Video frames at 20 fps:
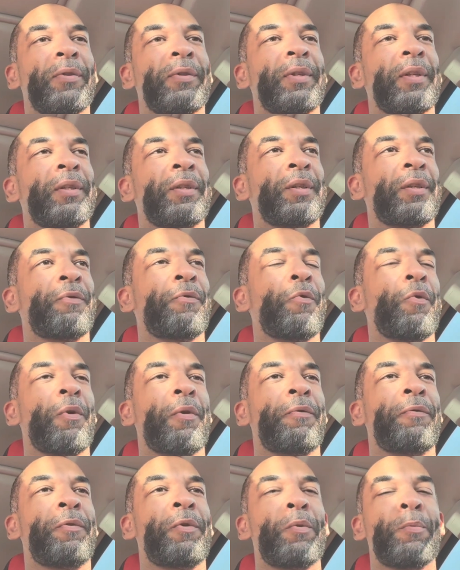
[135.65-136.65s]
and just for
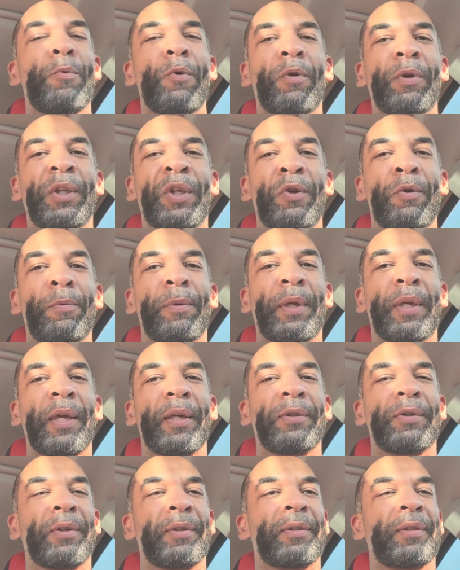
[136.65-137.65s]
a few more cubic
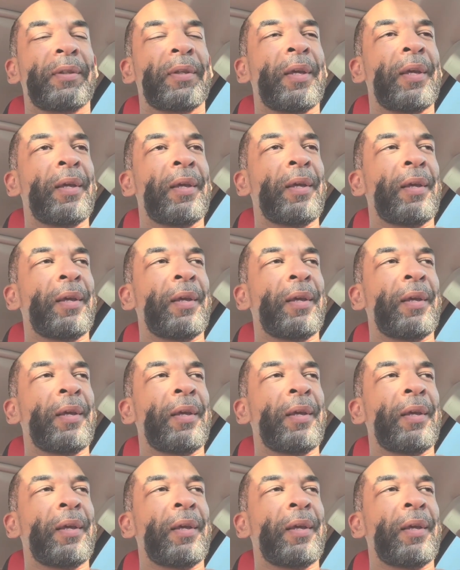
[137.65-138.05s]
inches,